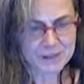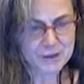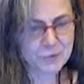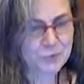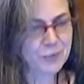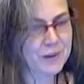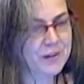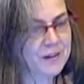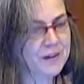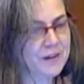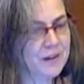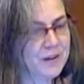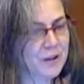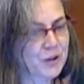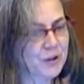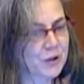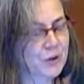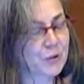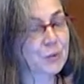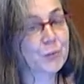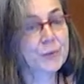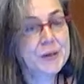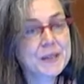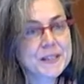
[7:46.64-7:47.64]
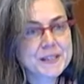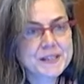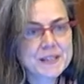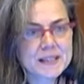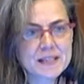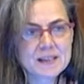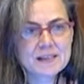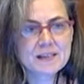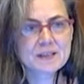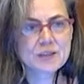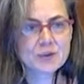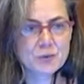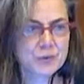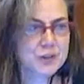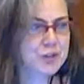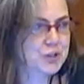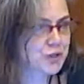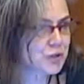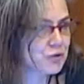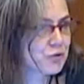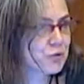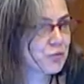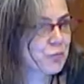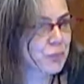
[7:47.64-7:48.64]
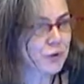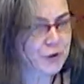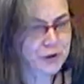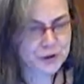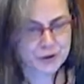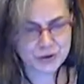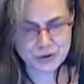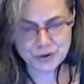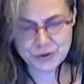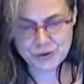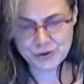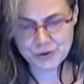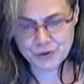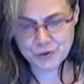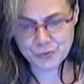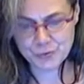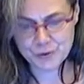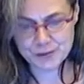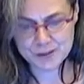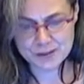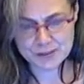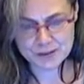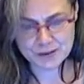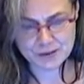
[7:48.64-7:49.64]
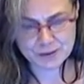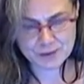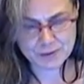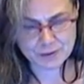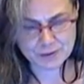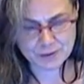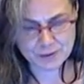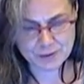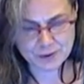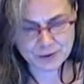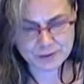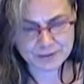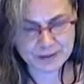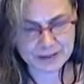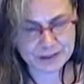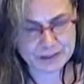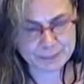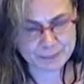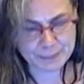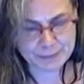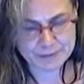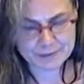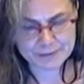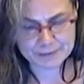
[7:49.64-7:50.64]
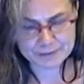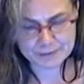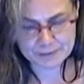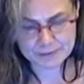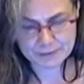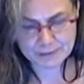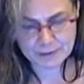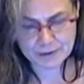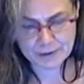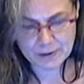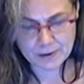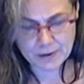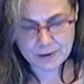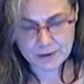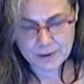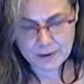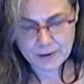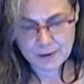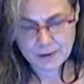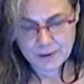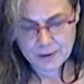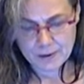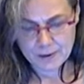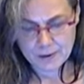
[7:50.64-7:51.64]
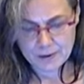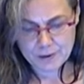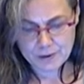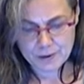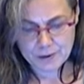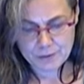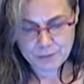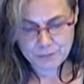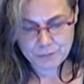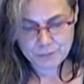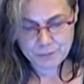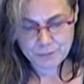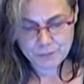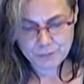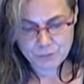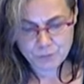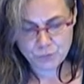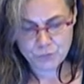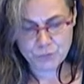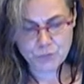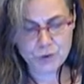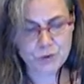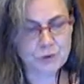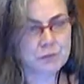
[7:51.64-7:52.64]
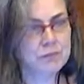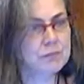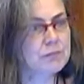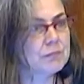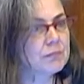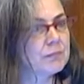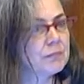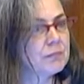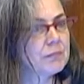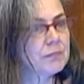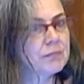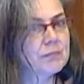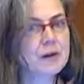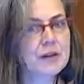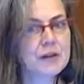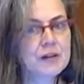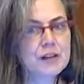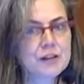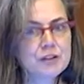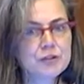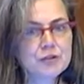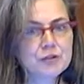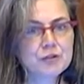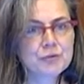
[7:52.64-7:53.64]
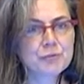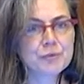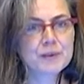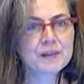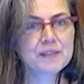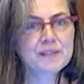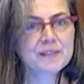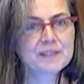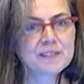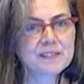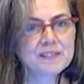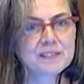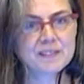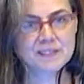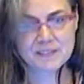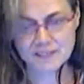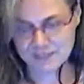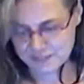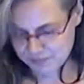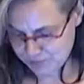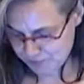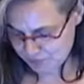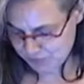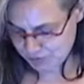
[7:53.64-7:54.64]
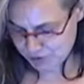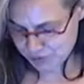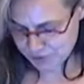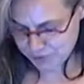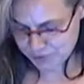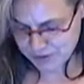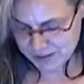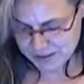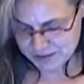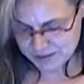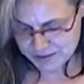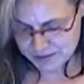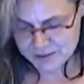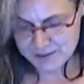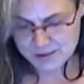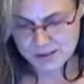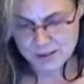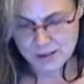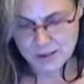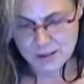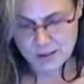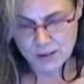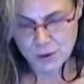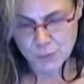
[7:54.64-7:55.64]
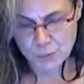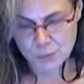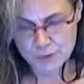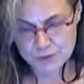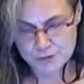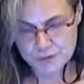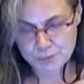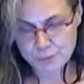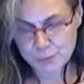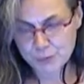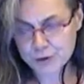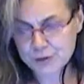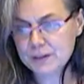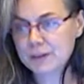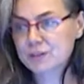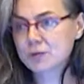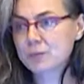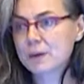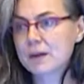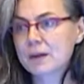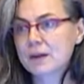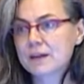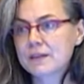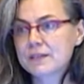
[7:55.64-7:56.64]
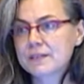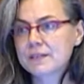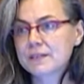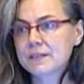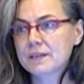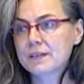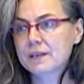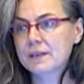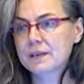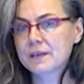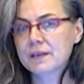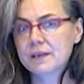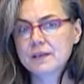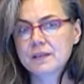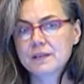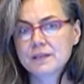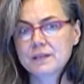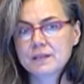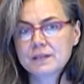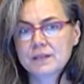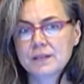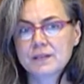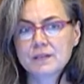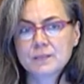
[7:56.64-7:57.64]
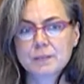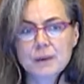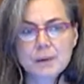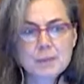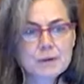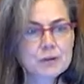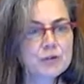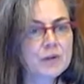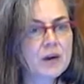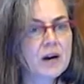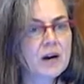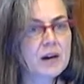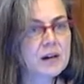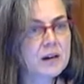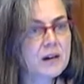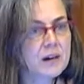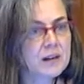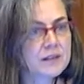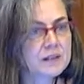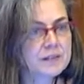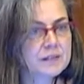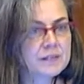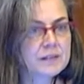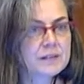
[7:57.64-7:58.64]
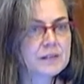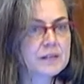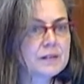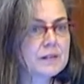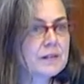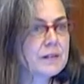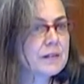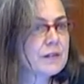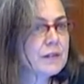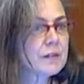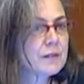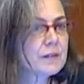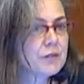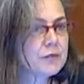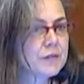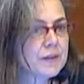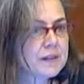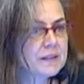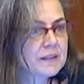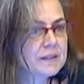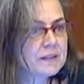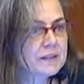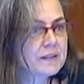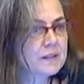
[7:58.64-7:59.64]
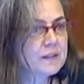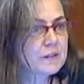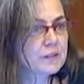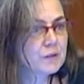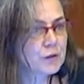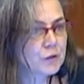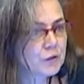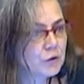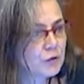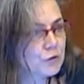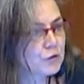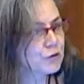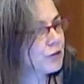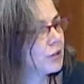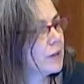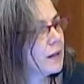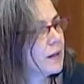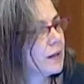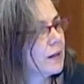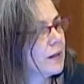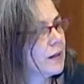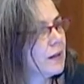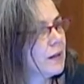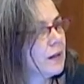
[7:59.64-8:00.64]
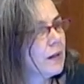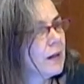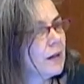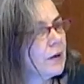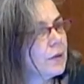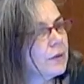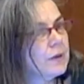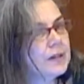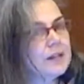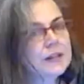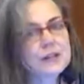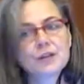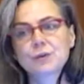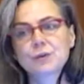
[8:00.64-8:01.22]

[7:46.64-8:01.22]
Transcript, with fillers: where uh, we think we should work uh, with uh, on a daily basis. Um, well, I let you read the, the figures. What is important as well is, uh, is, is, maybe to highlight the, the fact that it's not only, only a